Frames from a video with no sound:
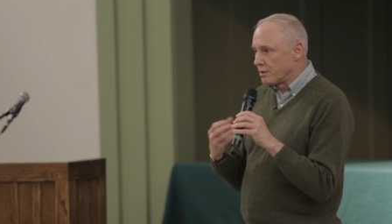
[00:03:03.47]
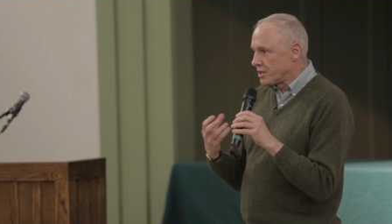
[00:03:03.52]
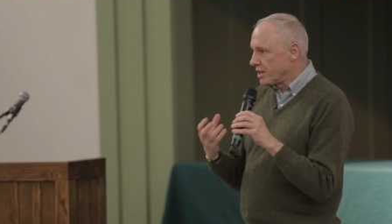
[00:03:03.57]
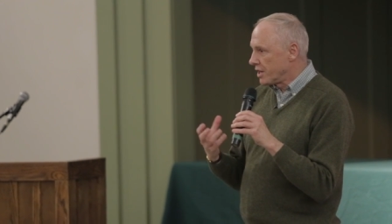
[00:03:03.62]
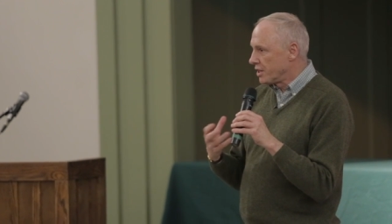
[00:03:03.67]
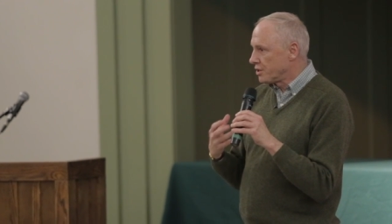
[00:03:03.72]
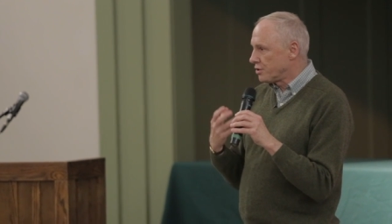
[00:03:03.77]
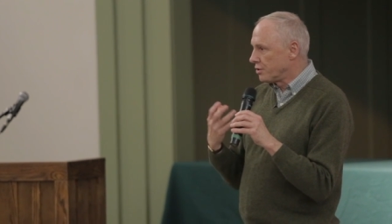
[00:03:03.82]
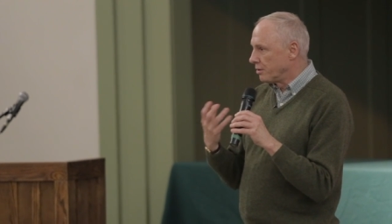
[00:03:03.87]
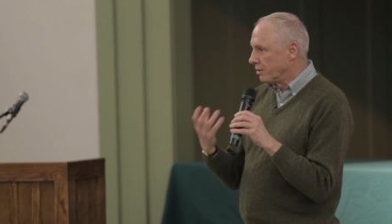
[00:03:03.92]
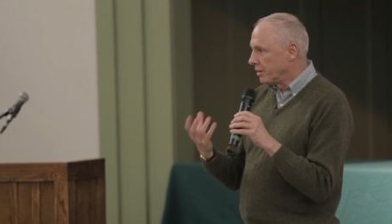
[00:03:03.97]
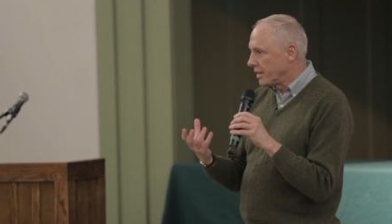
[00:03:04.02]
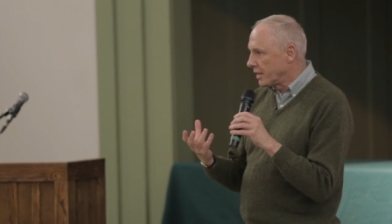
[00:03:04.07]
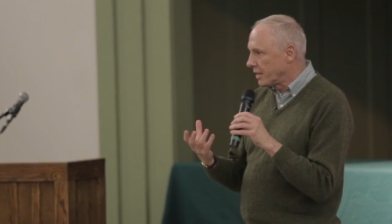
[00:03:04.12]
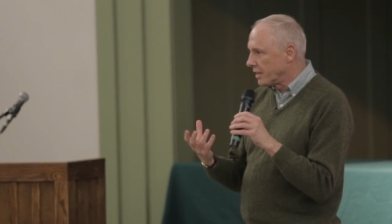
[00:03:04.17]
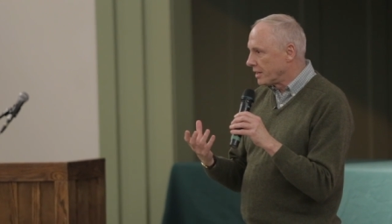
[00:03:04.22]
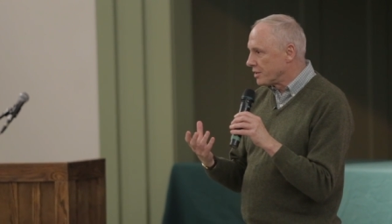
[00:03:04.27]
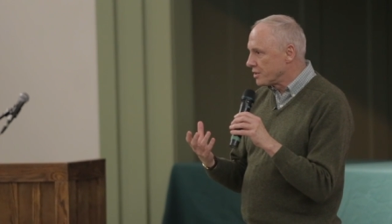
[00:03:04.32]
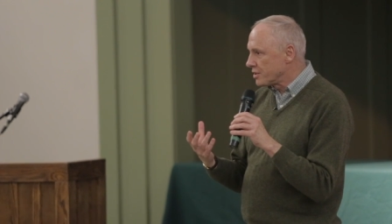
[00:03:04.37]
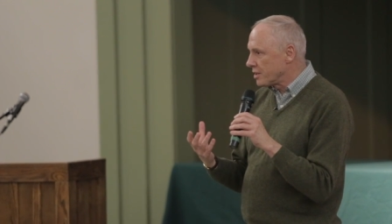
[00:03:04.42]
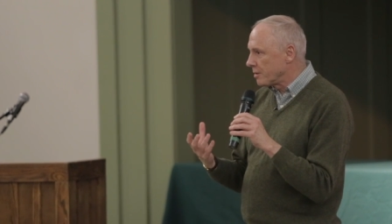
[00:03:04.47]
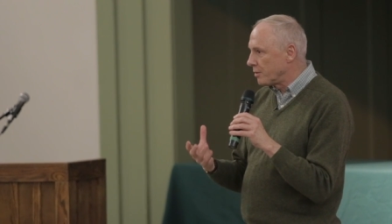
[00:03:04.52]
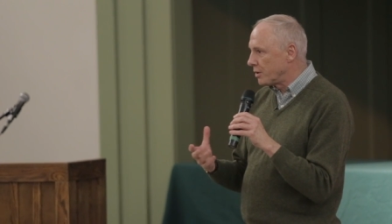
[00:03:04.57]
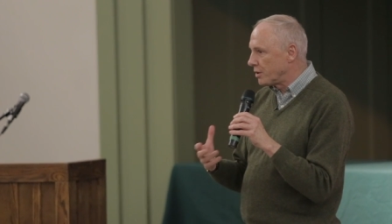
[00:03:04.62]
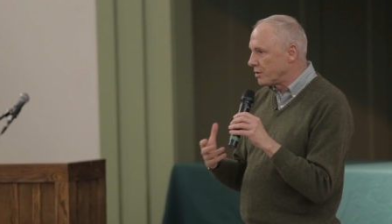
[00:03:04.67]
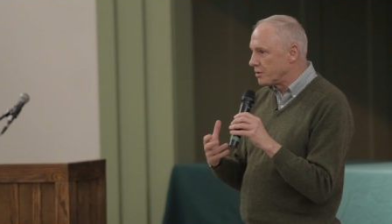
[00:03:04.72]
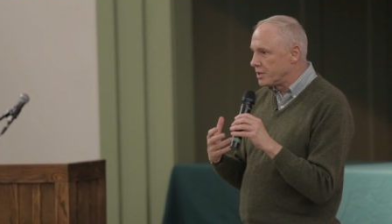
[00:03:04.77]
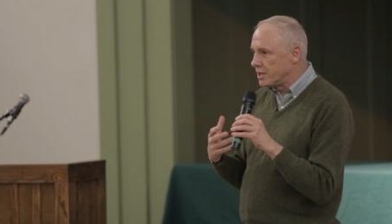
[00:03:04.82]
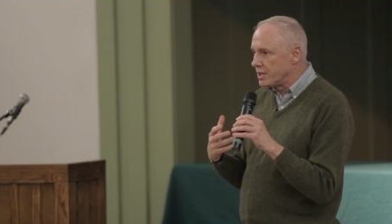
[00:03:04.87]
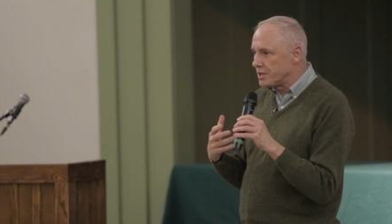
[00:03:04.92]
as a historian and
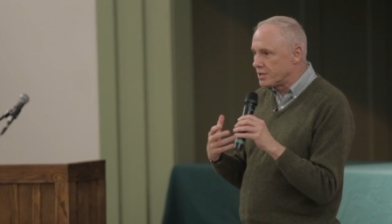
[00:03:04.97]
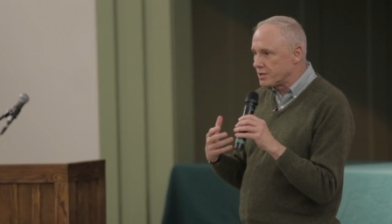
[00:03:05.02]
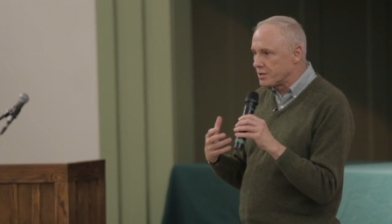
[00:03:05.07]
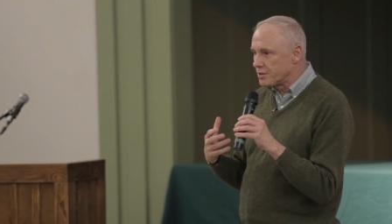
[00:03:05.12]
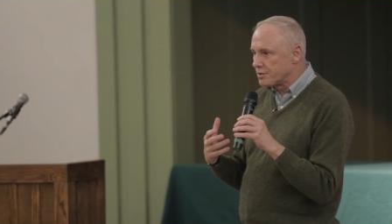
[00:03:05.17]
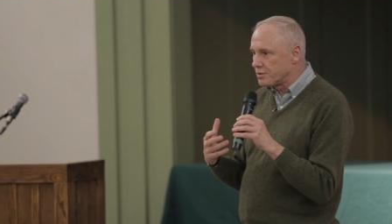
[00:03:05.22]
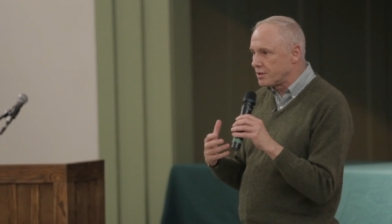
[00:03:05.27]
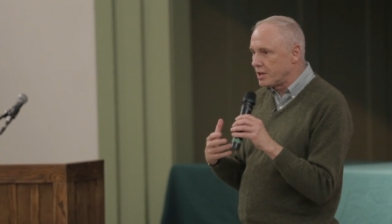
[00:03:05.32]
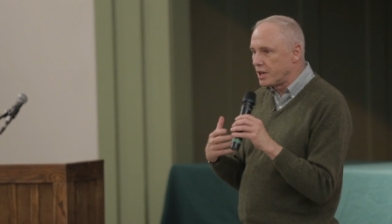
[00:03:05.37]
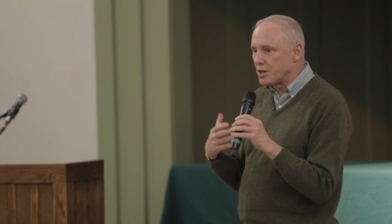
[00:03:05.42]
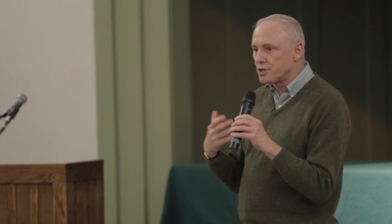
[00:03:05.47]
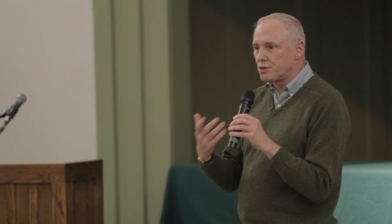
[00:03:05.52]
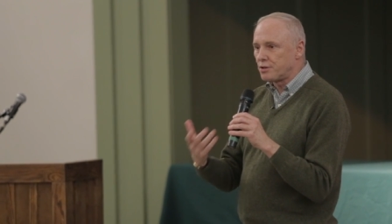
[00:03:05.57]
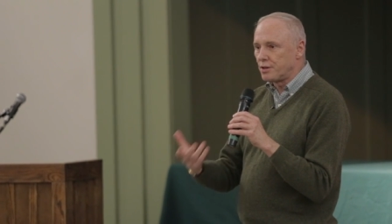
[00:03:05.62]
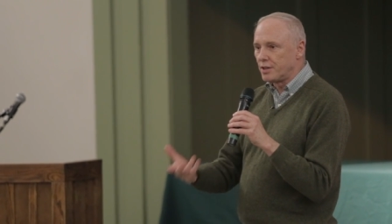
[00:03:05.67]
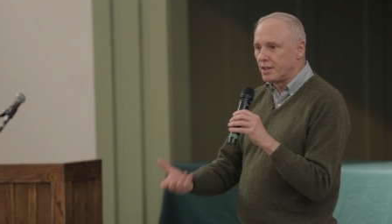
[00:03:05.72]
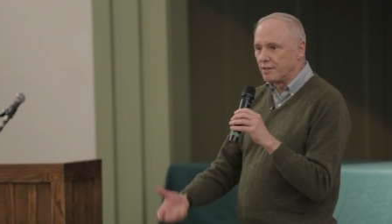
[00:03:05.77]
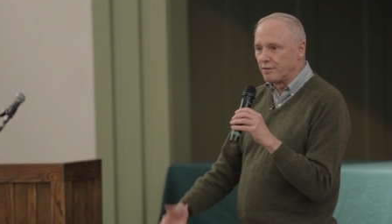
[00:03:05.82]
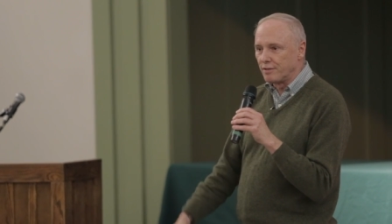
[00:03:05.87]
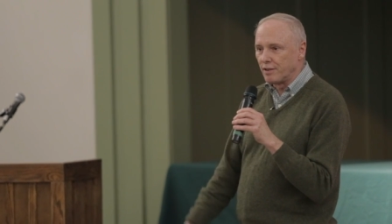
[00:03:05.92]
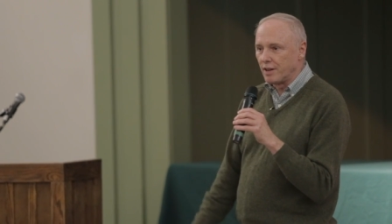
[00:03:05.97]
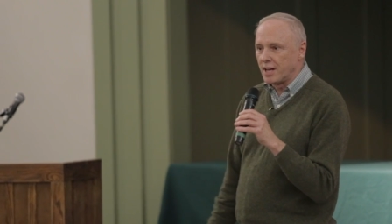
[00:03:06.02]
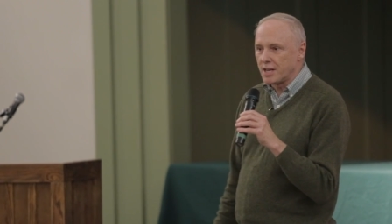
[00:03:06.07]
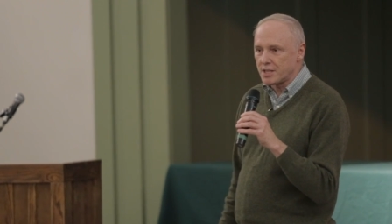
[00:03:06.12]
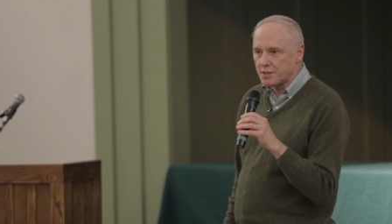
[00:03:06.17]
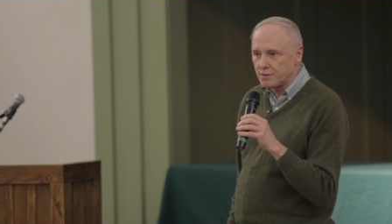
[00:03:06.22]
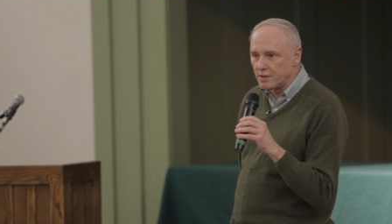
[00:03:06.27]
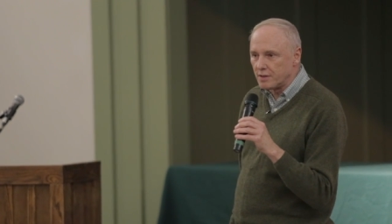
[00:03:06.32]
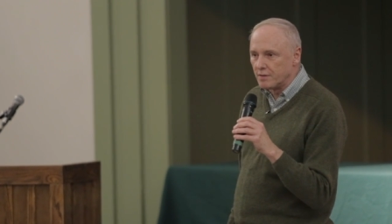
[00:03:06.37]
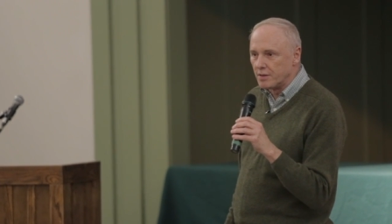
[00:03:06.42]
someone who teaches history and
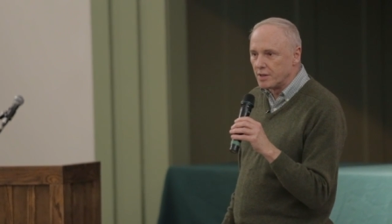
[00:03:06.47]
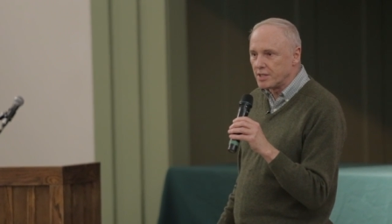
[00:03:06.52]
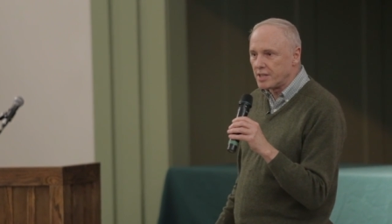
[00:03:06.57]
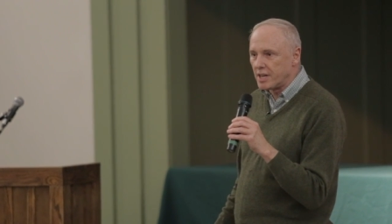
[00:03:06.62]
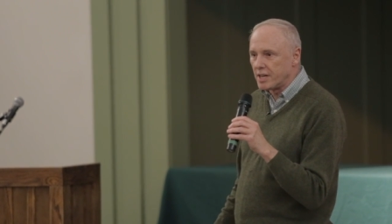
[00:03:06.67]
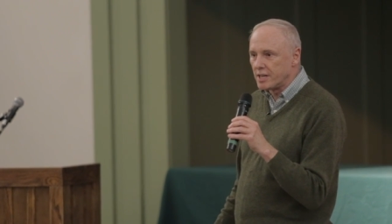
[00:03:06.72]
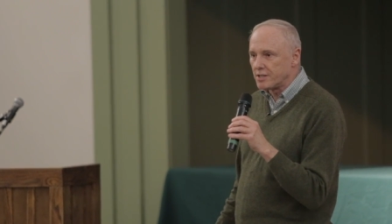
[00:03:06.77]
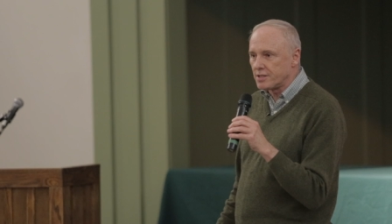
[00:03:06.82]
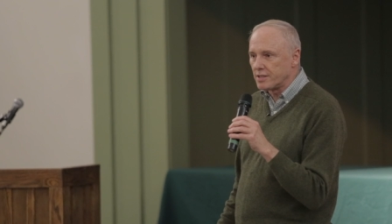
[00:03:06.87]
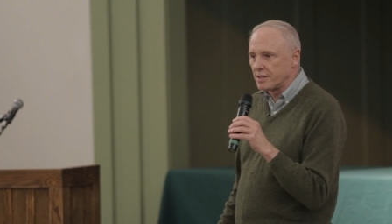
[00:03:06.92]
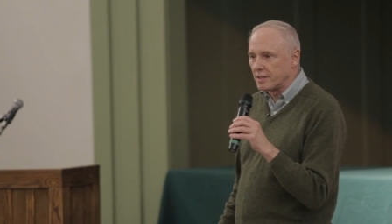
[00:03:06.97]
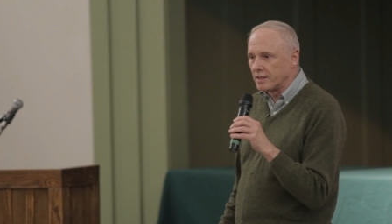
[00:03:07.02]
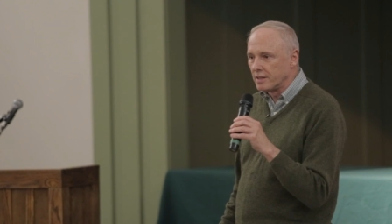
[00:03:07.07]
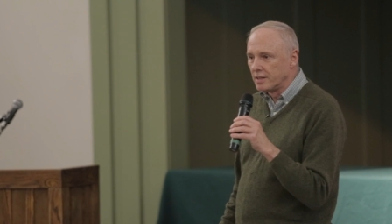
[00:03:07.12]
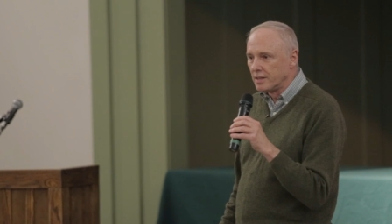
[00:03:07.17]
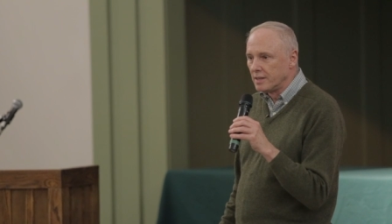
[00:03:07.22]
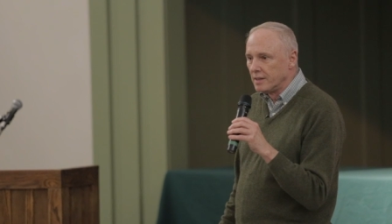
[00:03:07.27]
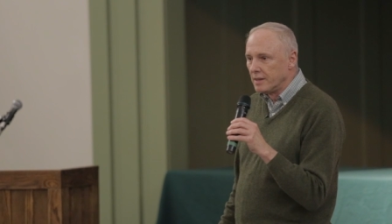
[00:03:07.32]
philosophy of education,